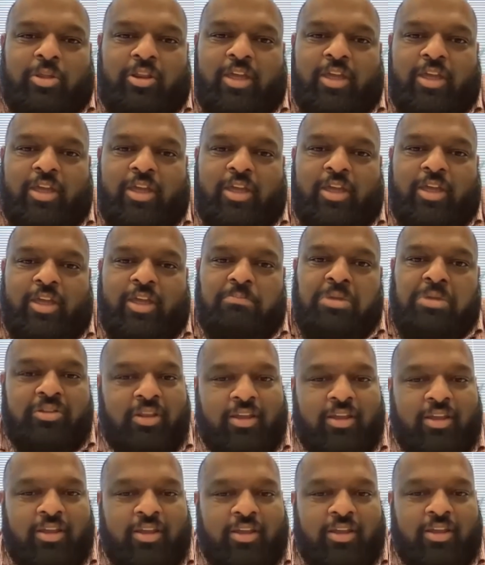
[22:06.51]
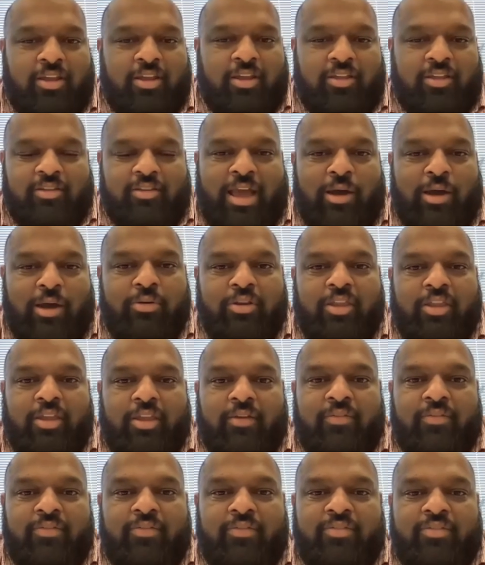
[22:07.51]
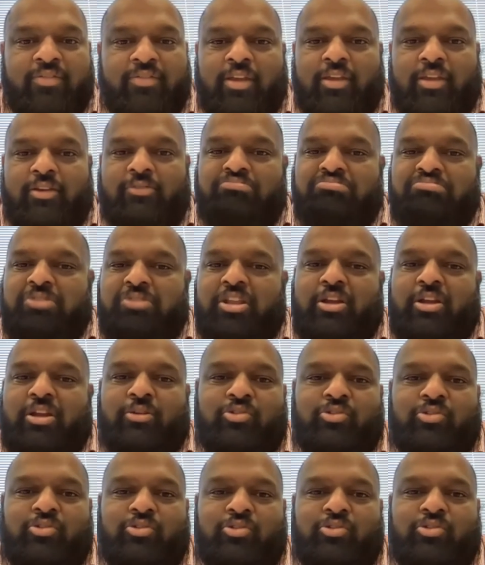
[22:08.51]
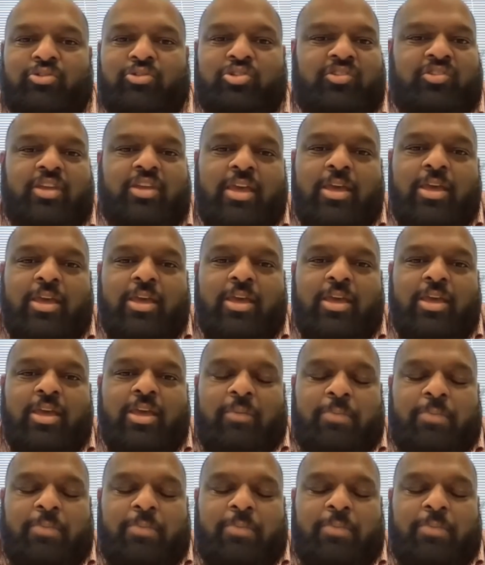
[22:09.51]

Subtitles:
the community that Milton as a town gives, and, you know, just